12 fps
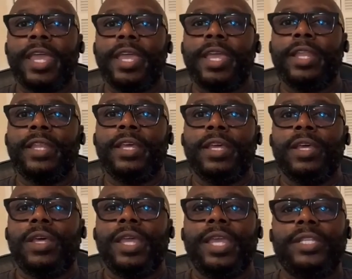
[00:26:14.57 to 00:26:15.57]
And
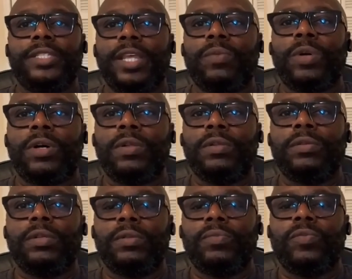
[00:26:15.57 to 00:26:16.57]
he said,
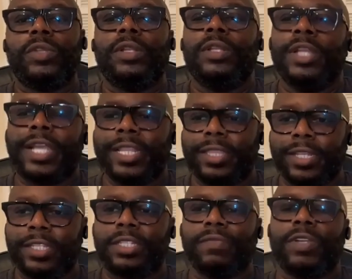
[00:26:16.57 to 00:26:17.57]
"Well, look at
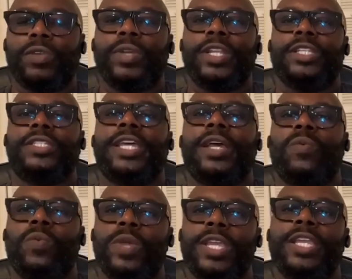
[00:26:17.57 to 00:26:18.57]
the list of ingredients
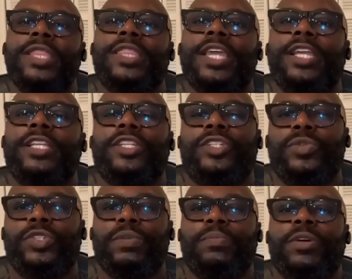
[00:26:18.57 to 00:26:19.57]
that we think that
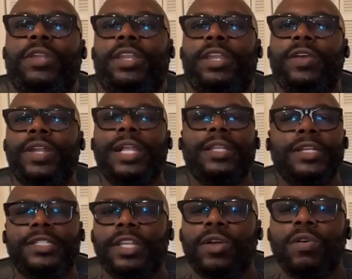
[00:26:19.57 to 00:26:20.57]
you should put in there." And I
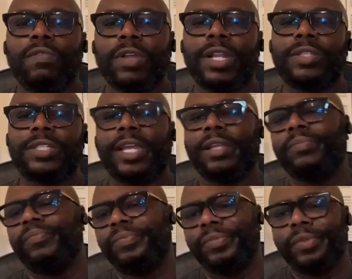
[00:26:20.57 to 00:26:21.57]
looked it over and I was
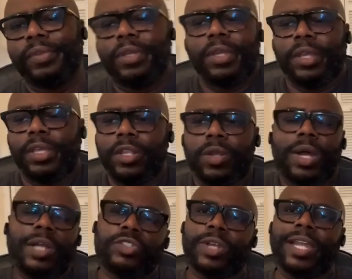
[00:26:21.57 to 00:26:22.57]
like, you know,
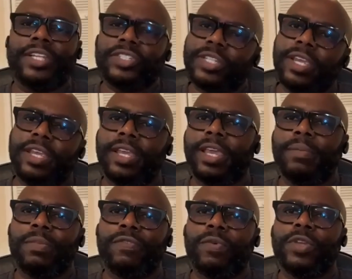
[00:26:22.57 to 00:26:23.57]
I'll try this thing.
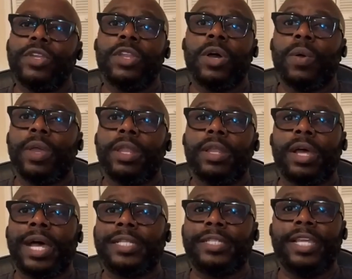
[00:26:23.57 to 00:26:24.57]
And before you know it,
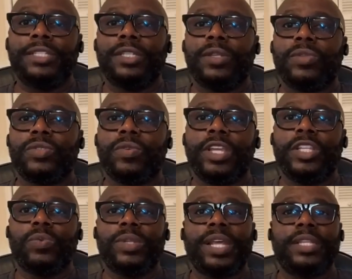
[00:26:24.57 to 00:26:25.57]
I tasted those
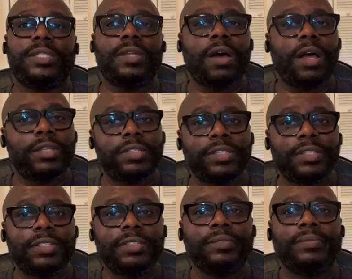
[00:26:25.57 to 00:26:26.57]
greens with that
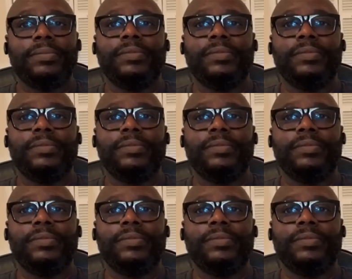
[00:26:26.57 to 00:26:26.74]
sauce